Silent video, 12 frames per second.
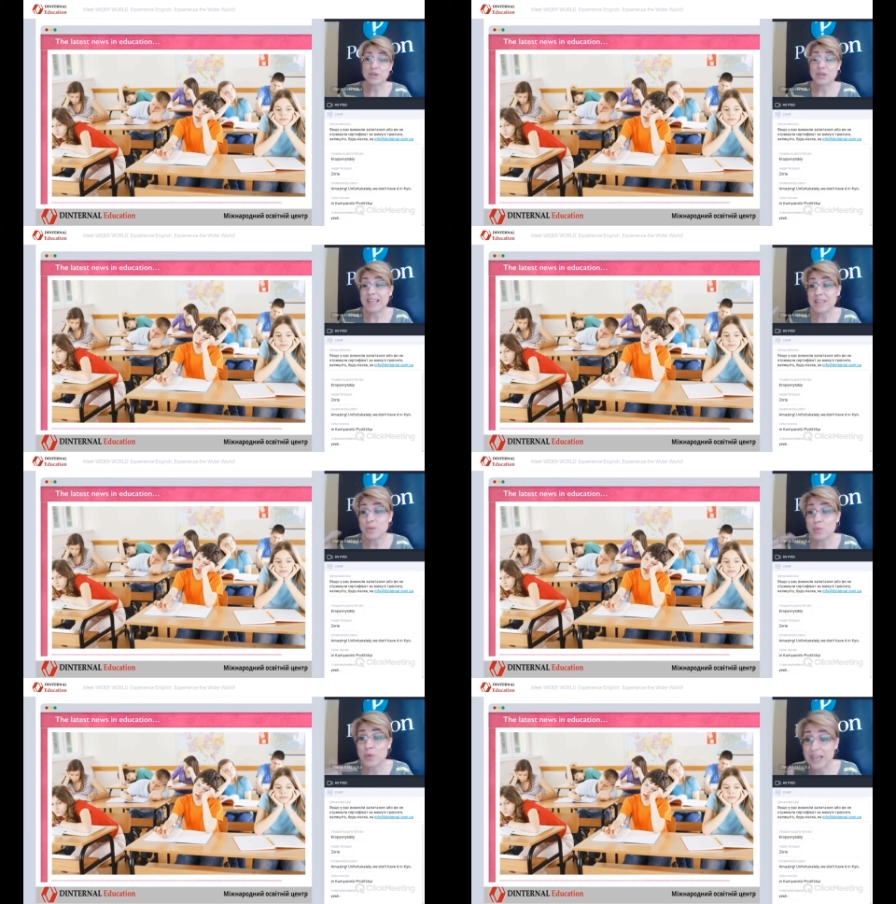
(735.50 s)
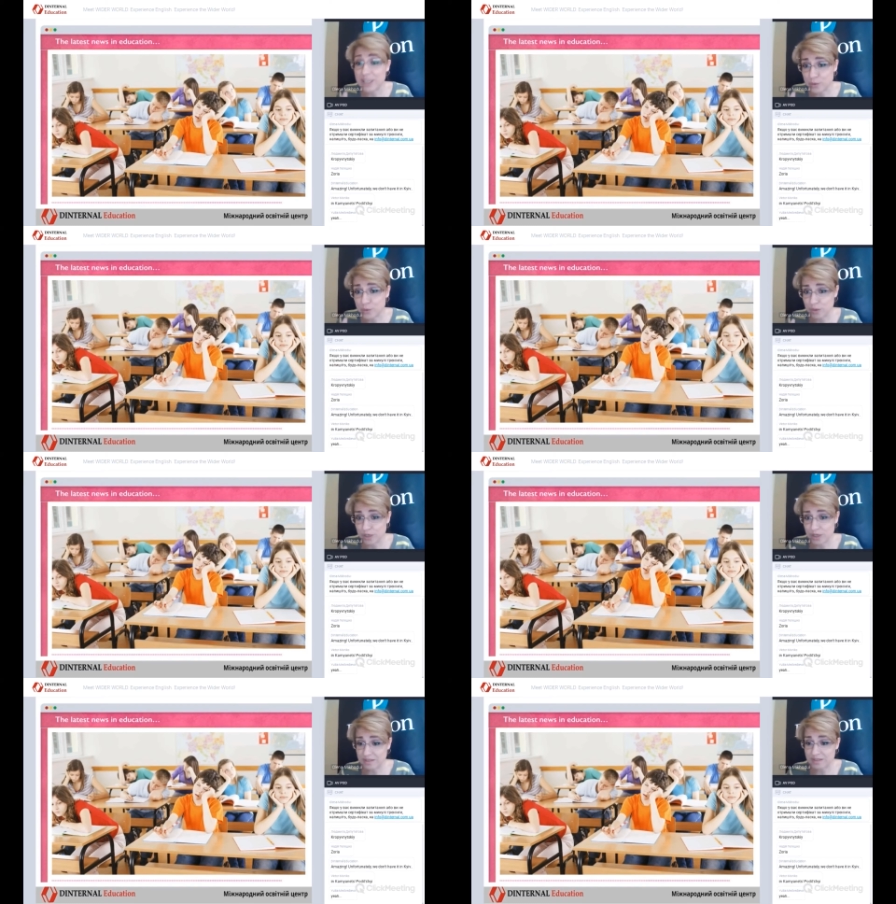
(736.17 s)
So in Wider
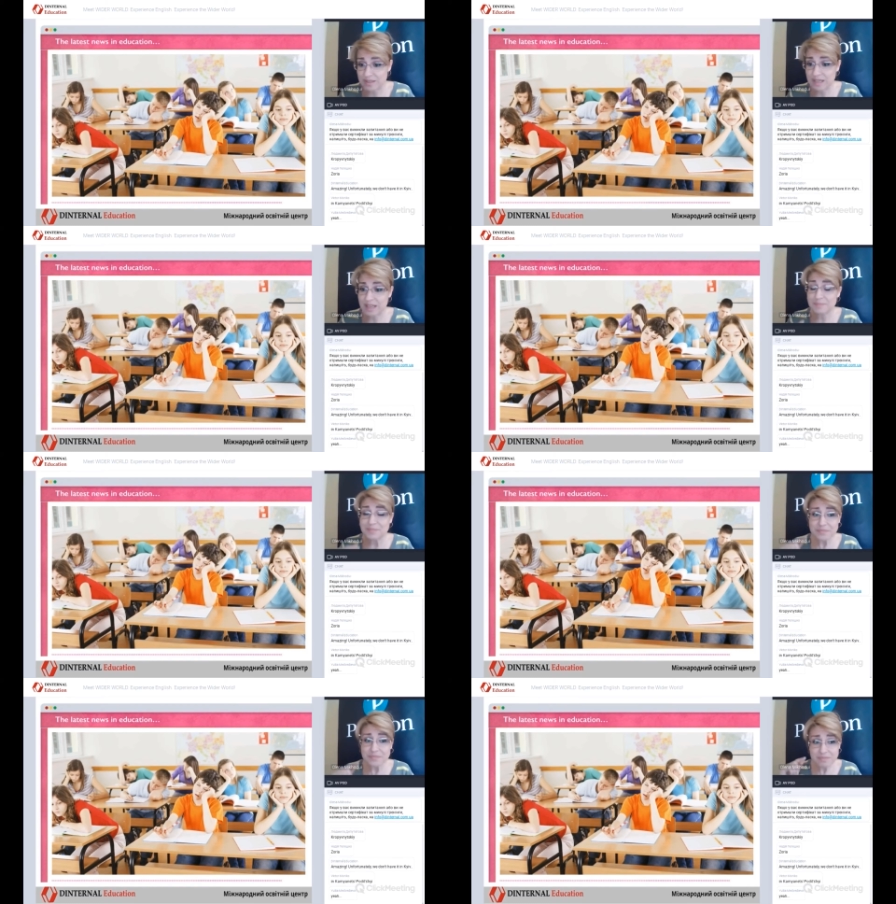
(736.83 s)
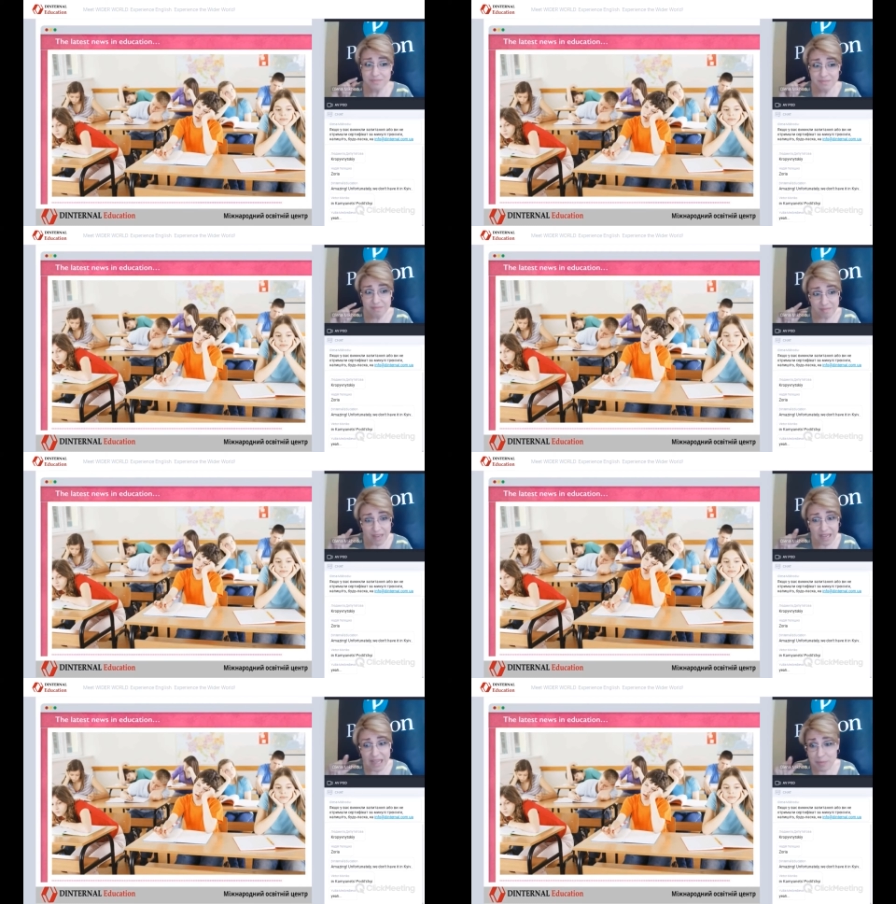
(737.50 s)
World, they
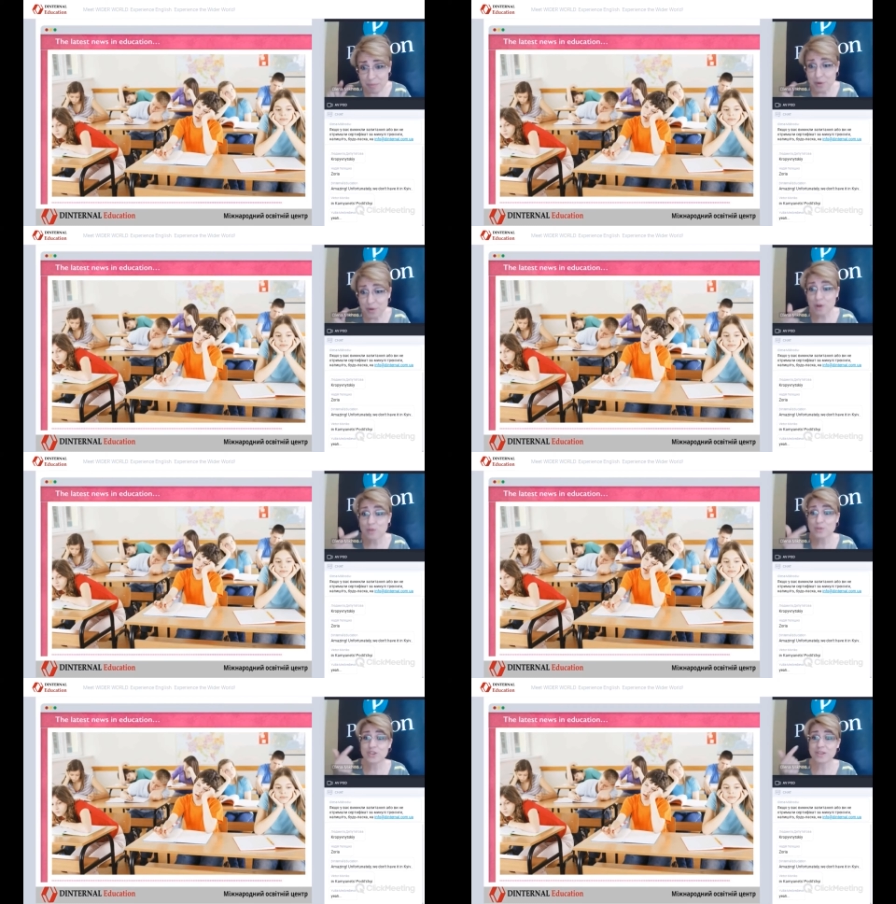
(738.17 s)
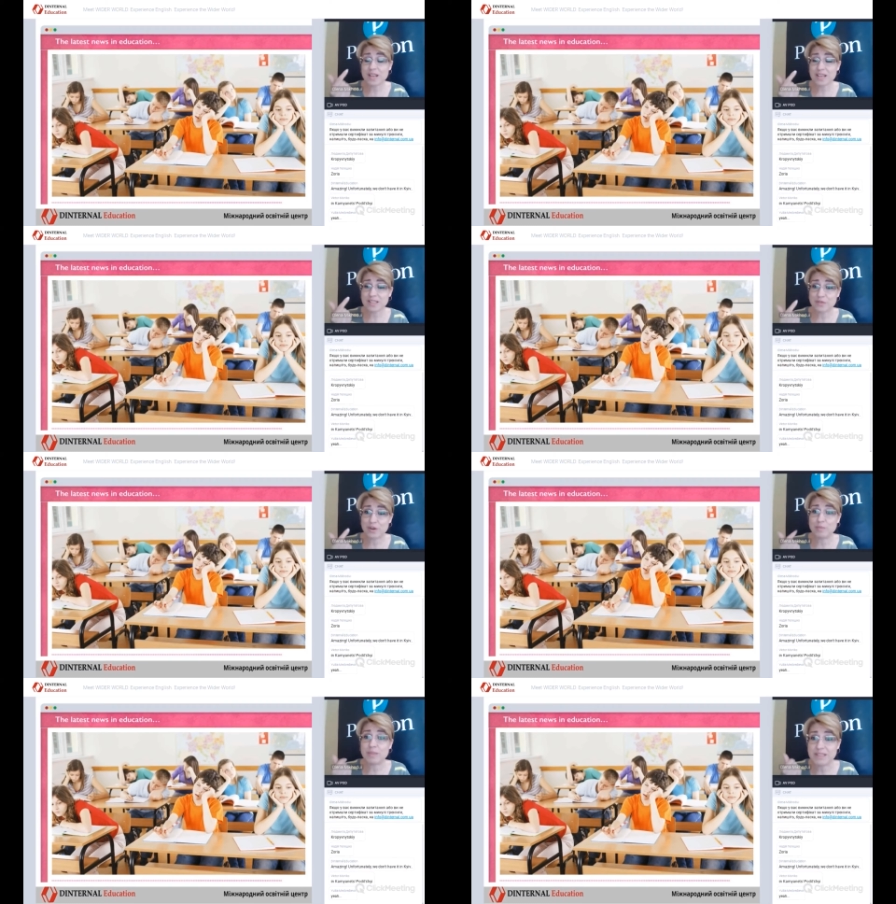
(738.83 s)
approach this
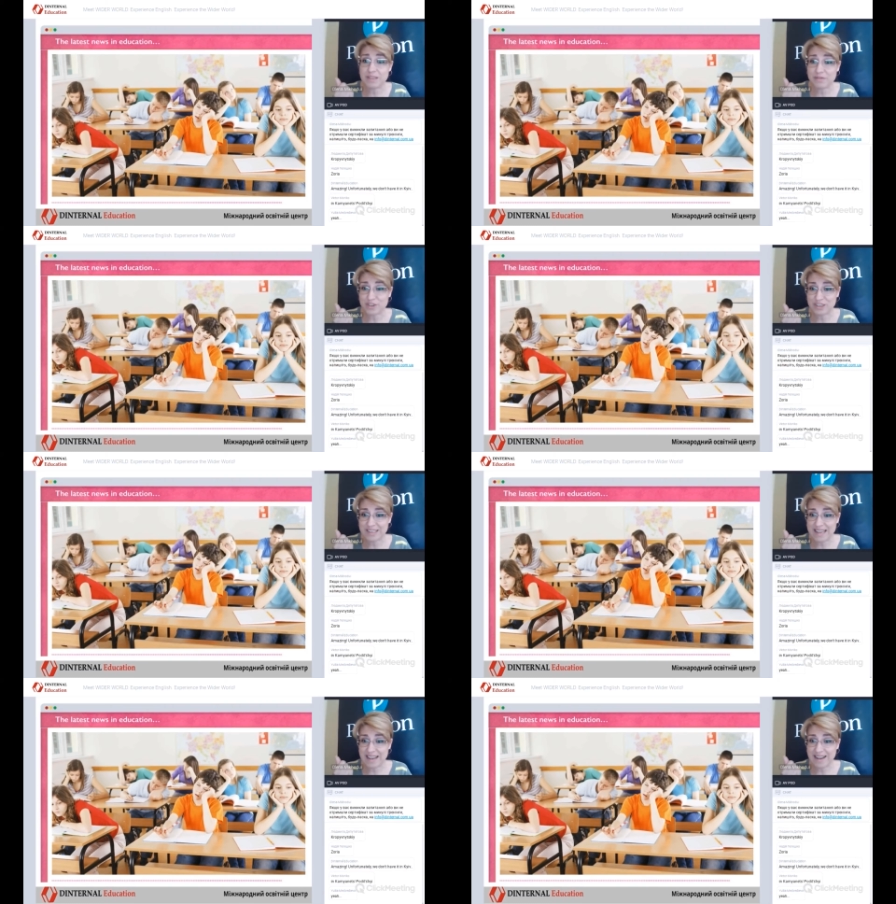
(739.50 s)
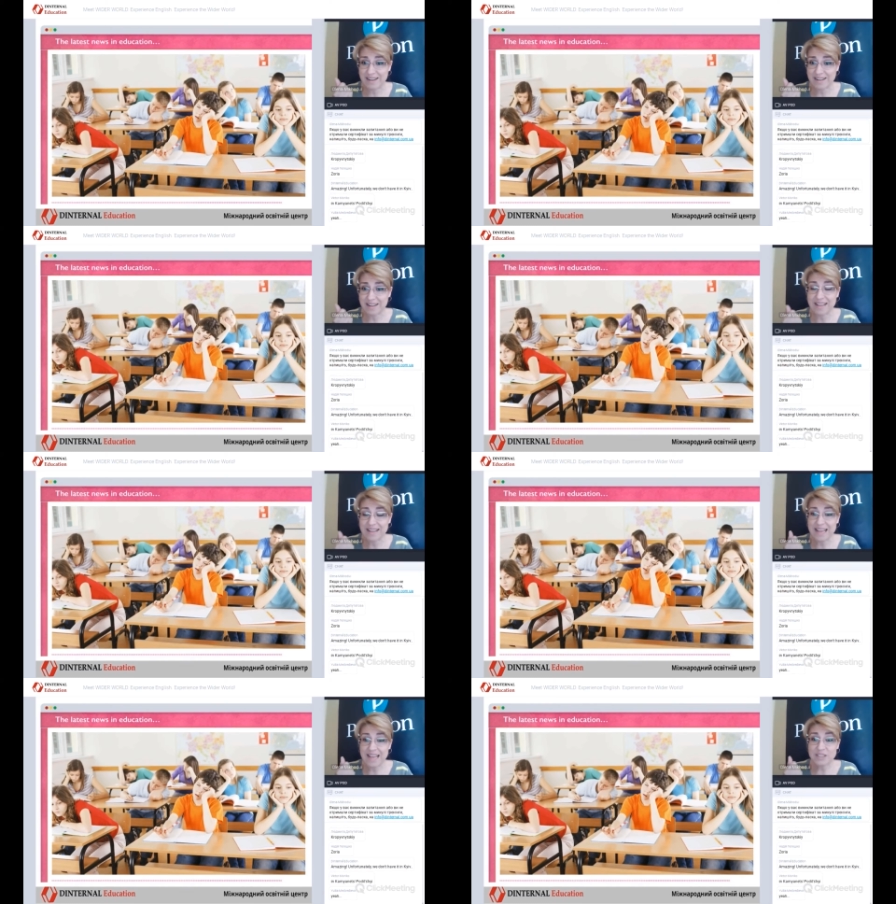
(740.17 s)
from a different angle.